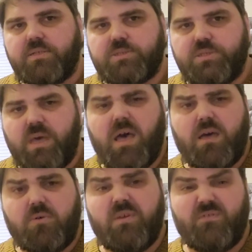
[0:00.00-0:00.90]
So the
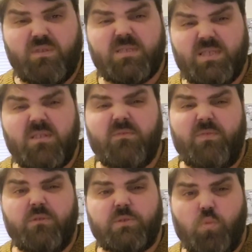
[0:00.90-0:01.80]
hull, if you
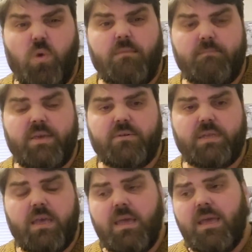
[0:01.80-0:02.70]
view as one build,